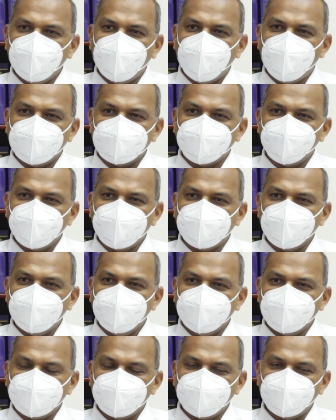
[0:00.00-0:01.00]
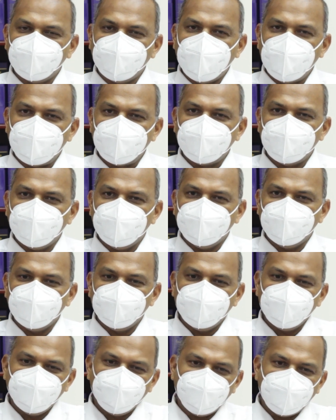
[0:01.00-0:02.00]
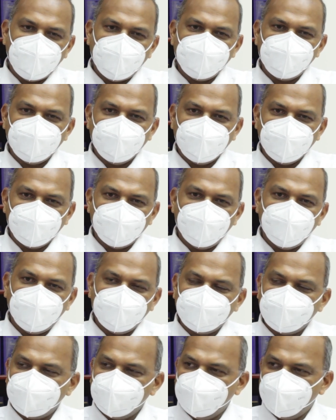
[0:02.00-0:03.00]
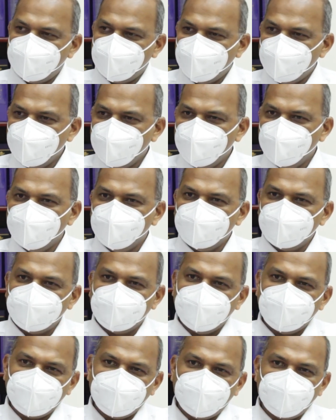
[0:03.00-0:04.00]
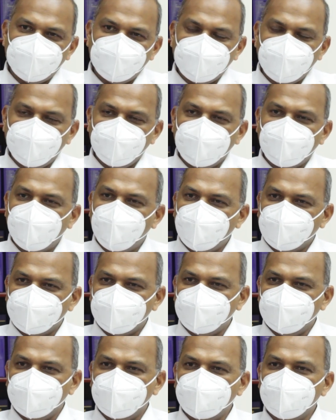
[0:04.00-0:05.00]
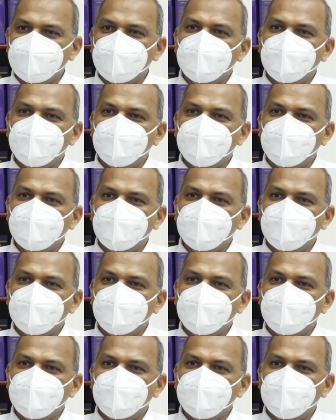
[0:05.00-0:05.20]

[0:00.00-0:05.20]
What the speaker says: the hospital. So rather than you having lots of rooms that are very cluttered,